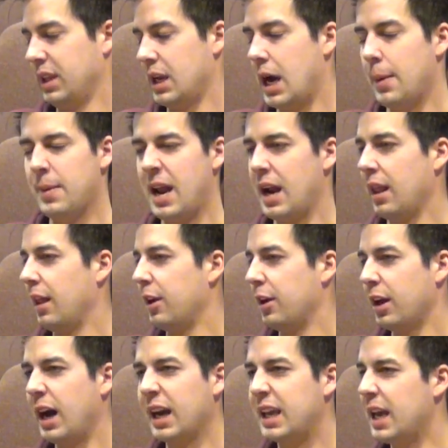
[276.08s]
I'm not allowed
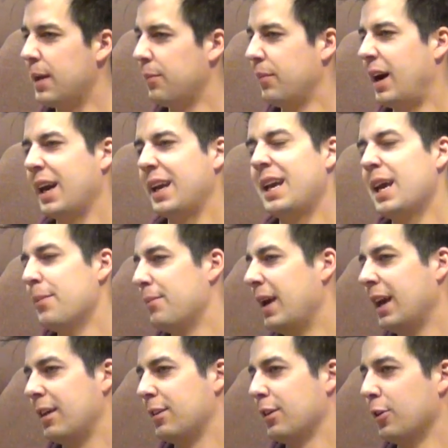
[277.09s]
to. I can't
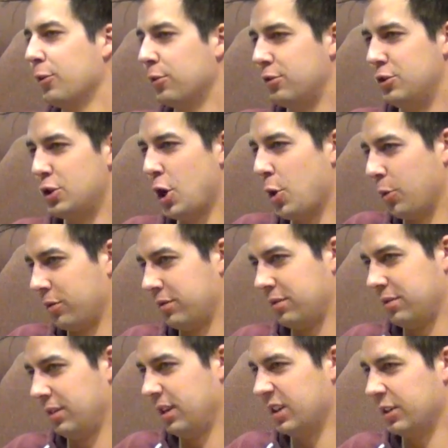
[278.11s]
make those
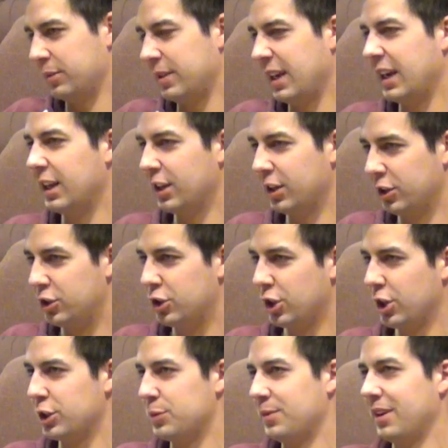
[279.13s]
jokes, you know what I'm saying, in a
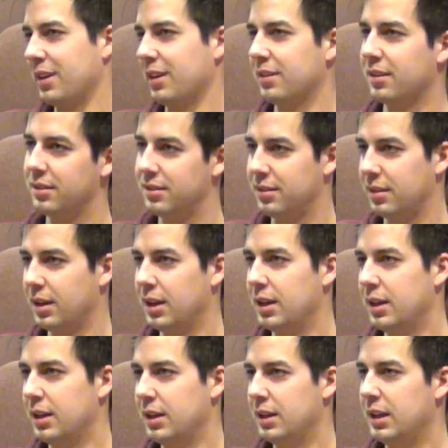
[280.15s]
church because it's
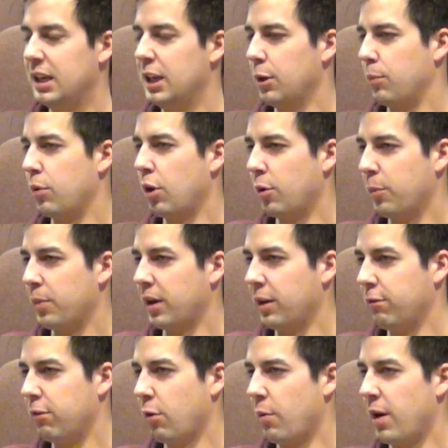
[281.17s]

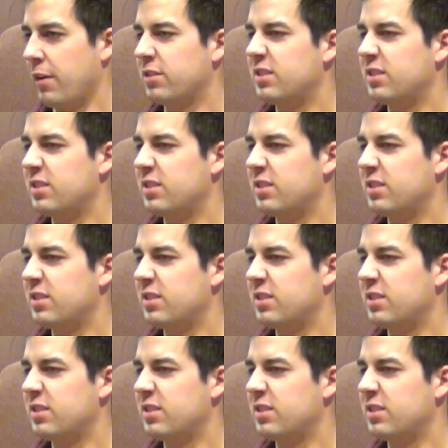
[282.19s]
inappropriate for whatever.